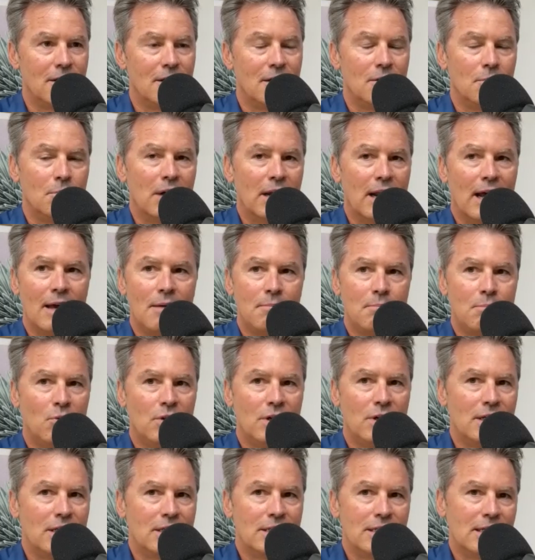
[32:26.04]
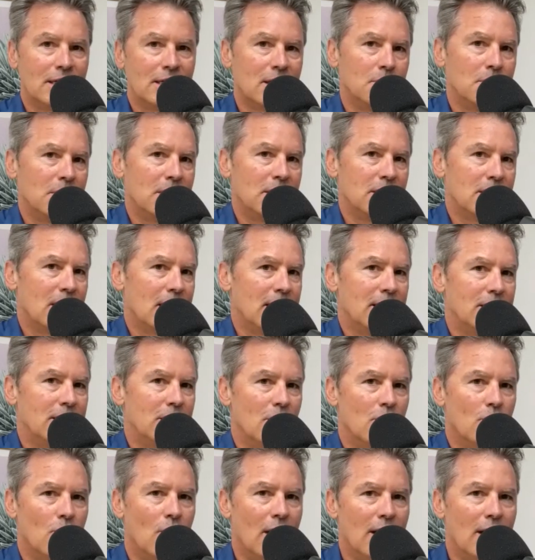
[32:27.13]
But I put in a ticket because I didn't
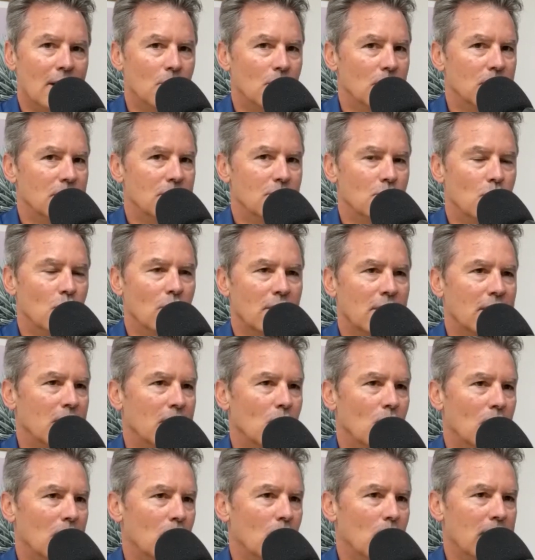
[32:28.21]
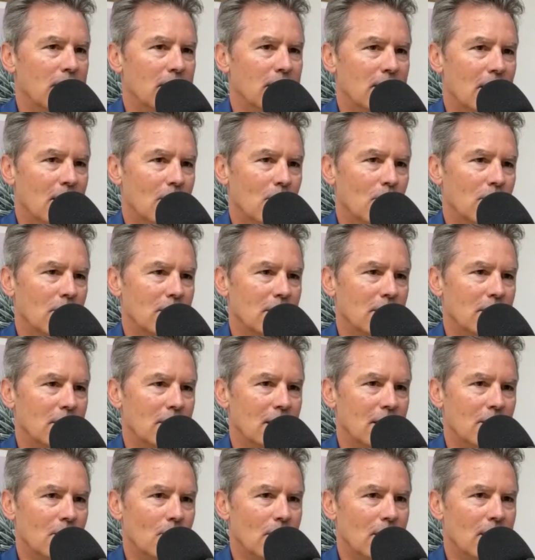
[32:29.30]
know why it was working one way and not working the
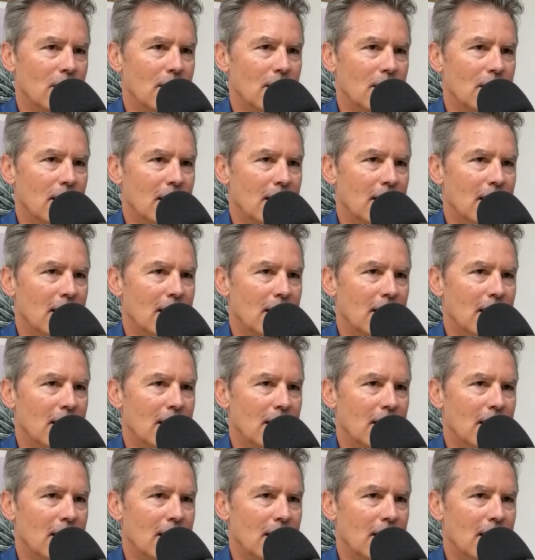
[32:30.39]
other way.